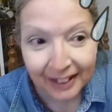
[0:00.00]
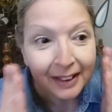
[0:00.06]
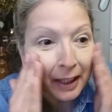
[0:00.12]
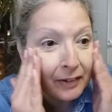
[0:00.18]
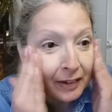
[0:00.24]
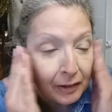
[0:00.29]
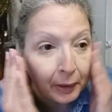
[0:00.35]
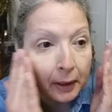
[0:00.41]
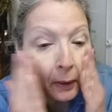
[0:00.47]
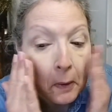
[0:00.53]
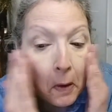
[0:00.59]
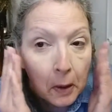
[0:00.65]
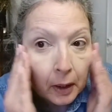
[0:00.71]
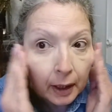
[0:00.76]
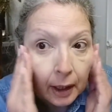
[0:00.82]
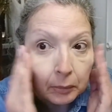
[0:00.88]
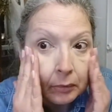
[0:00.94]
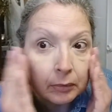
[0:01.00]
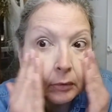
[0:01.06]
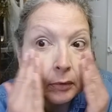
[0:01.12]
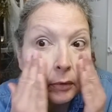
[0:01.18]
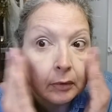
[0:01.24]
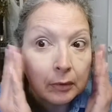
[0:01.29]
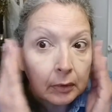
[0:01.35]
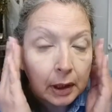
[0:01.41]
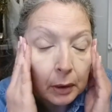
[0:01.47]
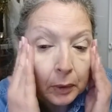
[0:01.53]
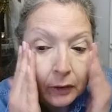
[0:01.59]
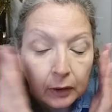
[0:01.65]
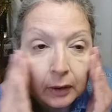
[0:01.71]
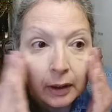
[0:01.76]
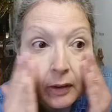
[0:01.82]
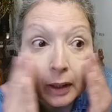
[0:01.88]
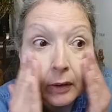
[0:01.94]
nonsense. But in winter,
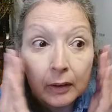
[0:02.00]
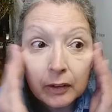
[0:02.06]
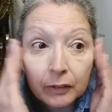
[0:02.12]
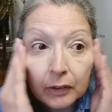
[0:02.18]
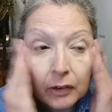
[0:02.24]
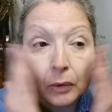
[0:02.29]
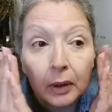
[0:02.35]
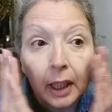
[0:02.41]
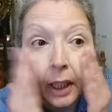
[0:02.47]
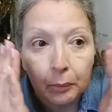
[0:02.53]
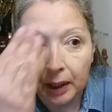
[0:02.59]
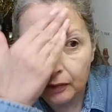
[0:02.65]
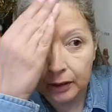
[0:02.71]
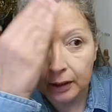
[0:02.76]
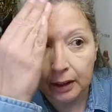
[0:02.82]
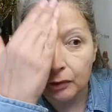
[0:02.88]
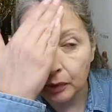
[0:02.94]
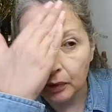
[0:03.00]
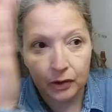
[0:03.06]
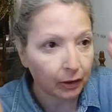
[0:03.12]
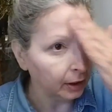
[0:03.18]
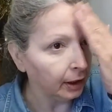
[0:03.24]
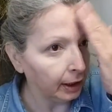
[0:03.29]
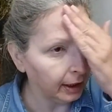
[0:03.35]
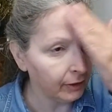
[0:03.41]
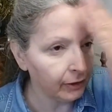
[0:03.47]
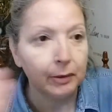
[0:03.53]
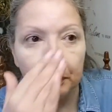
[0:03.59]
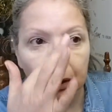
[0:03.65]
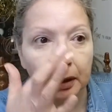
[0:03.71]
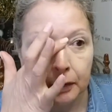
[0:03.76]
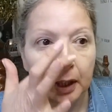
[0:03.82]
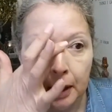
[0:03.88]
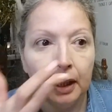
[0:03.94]
it's a different story. My skin needs moisture, and I can't seem to put
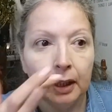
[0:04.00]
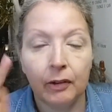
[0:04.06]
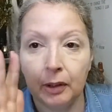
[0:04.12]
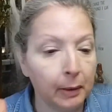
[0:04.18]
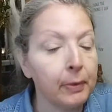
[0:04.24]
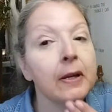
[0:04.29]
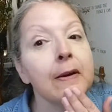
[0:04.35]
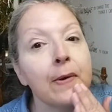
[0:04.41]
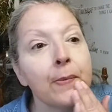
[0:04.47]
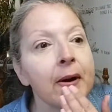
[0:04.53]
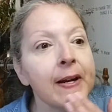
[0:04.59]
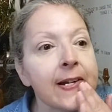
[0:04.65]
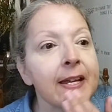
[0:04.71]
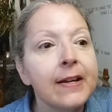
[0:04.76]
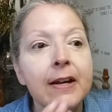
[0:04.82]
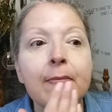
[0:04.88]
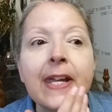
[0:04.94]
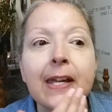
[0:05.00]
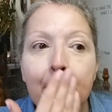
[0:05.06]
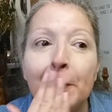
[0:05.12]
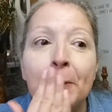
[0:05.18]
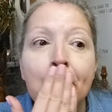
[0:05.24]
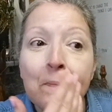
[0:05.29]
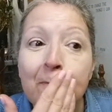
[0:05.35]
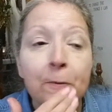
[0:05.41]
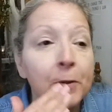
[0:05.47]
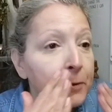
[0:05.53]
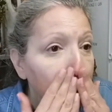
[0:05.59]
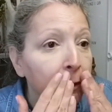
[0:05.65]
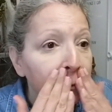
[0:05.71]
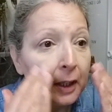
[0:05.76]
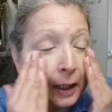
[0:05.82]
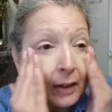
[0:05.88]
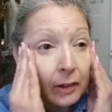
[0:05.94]
enough. You see, I'm not putting any more product in my hand. You see how
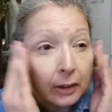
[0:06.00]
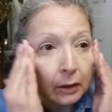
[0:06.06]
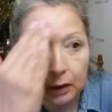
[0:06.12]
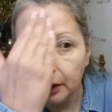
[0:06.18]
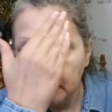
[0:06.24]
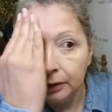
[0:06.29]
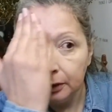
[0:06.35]
this kind of adds a little